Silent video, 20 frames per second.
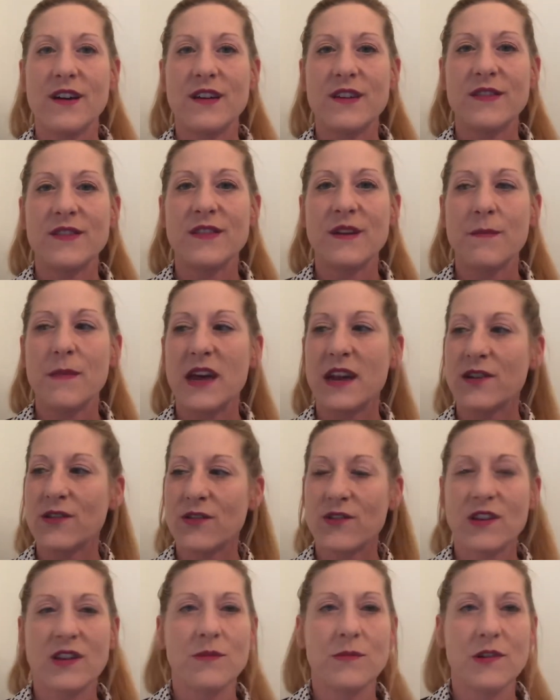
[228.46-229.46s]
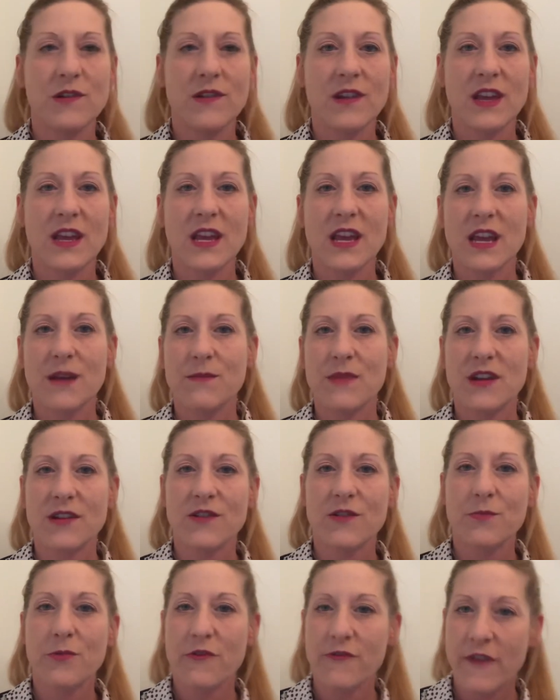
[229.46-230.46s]
the medical community and
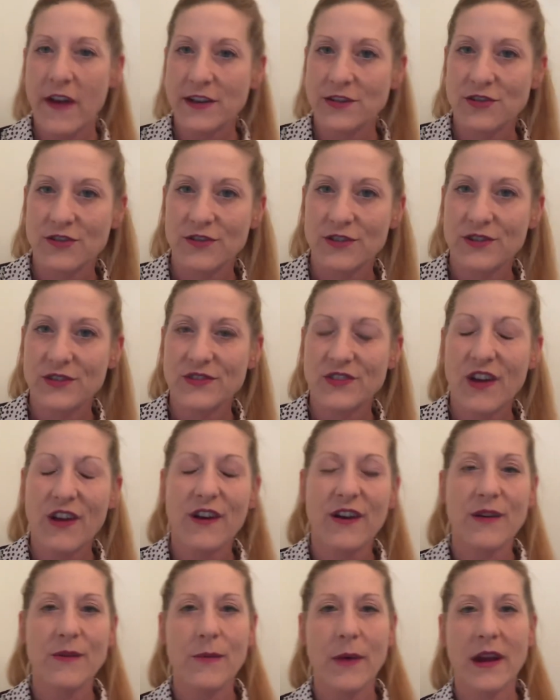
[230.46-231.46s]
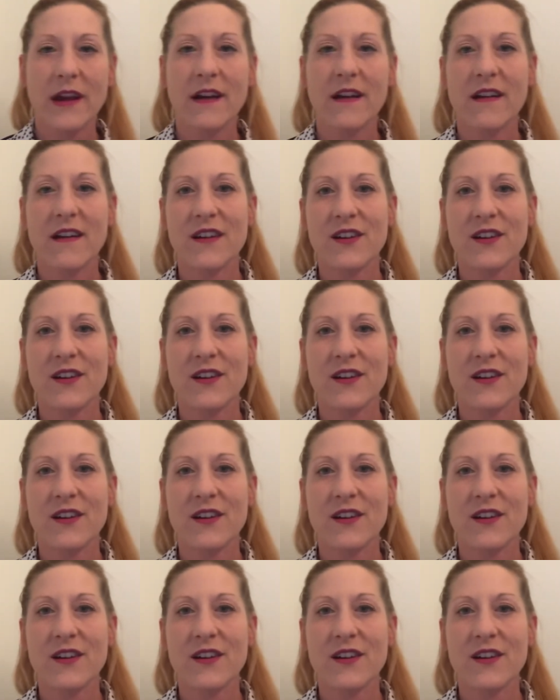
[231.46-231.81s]
medical professionals are aware